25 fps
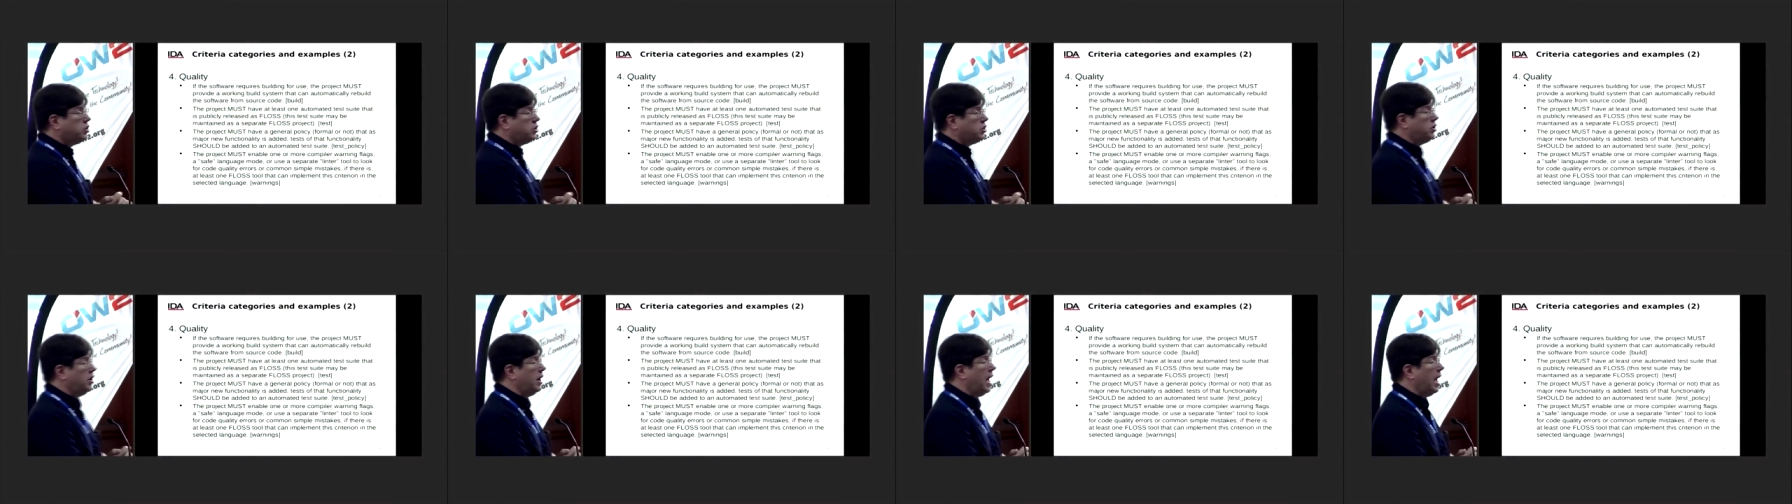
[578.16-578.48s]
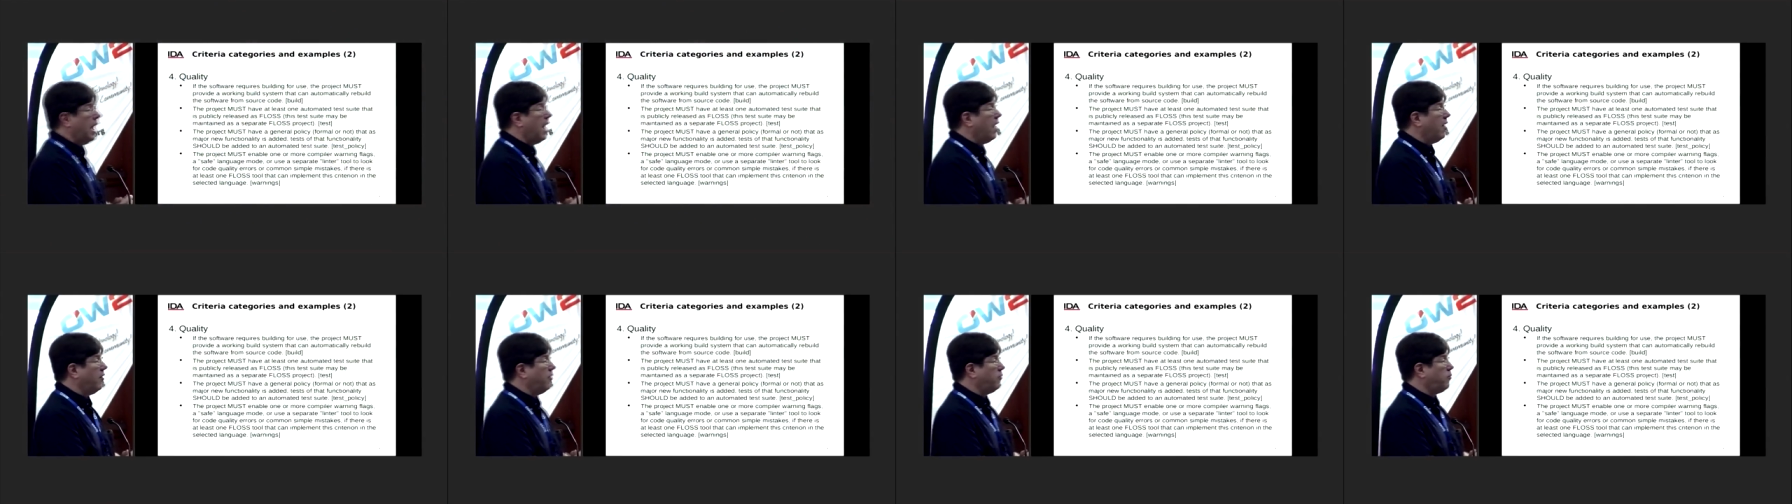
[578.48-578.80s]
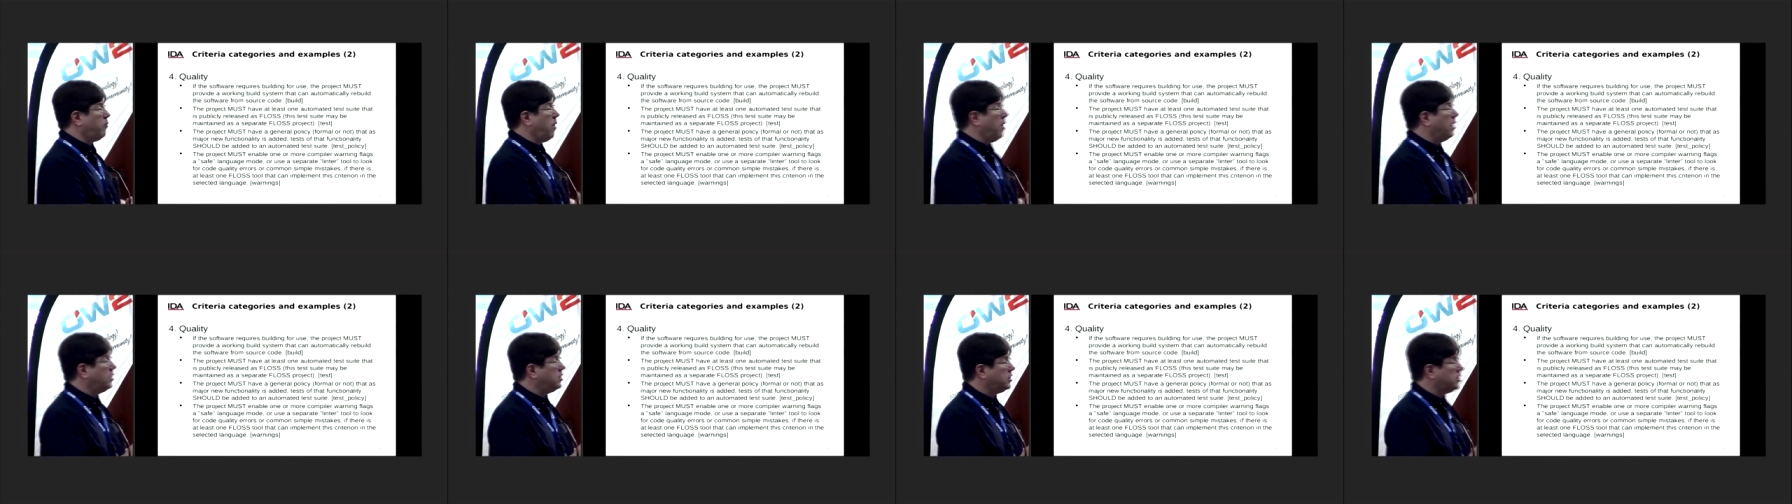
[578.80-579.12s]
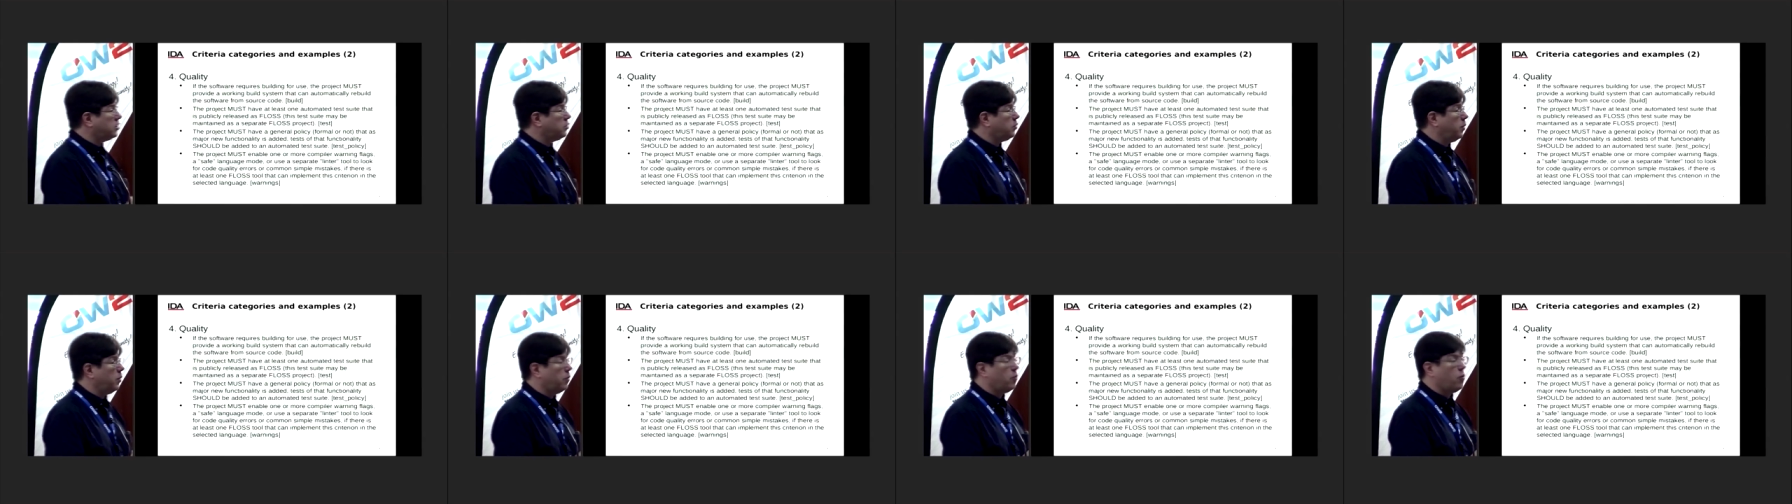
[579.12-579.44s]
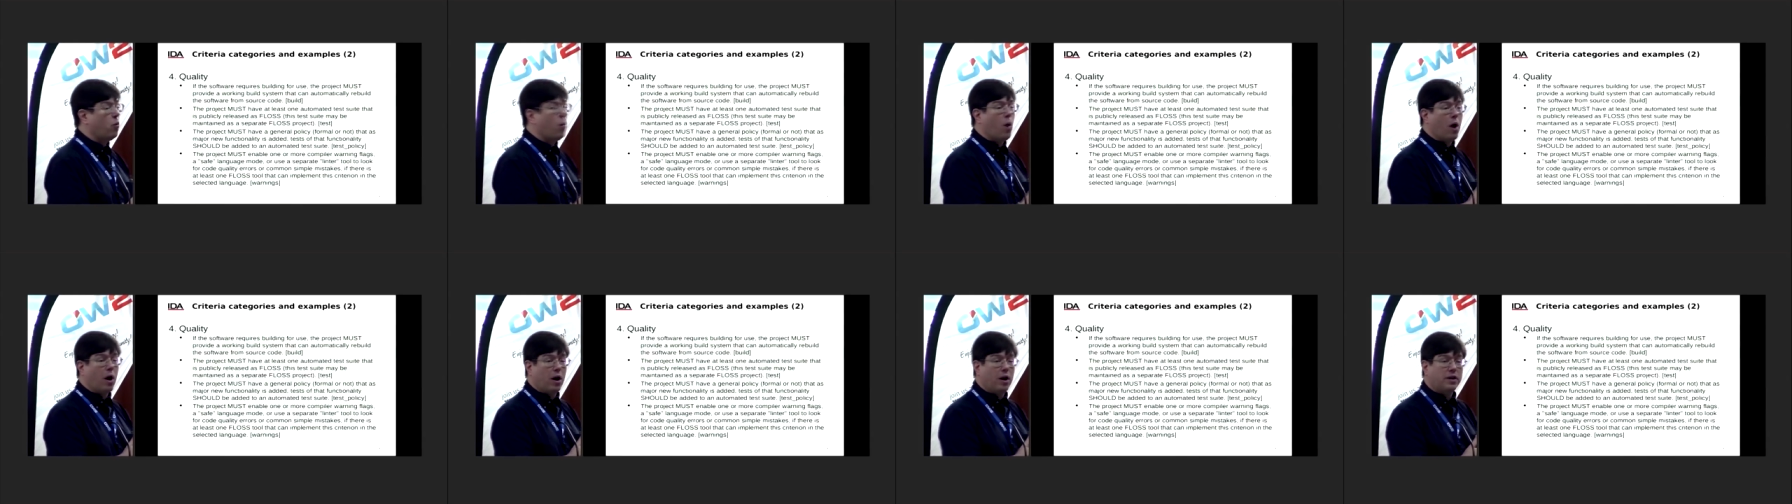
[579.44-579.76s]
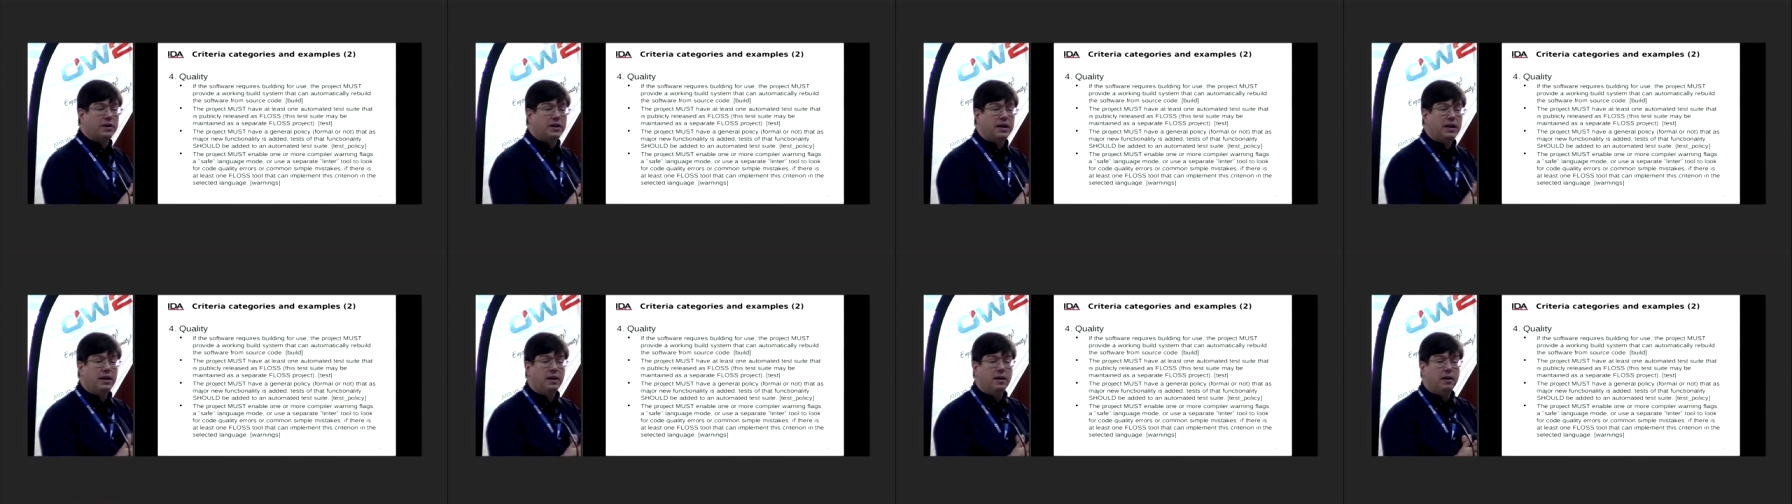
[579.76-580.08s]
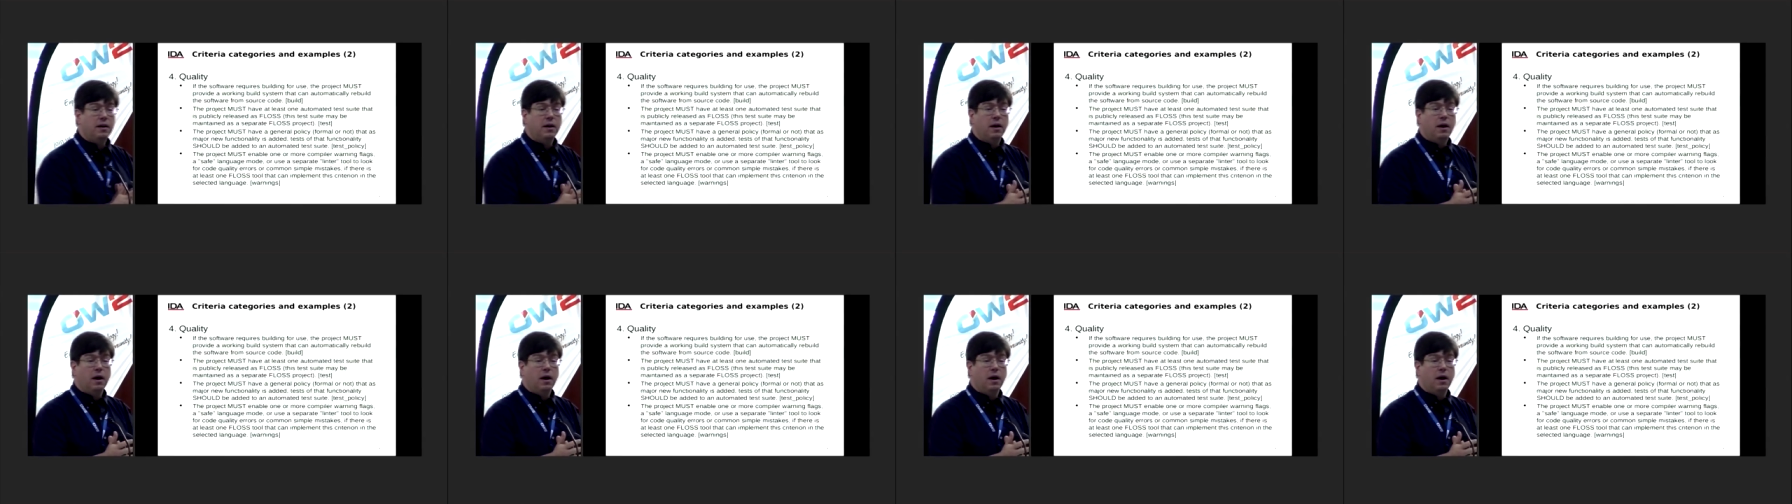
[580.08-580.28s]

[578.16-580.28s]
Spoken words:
to have projects with quality.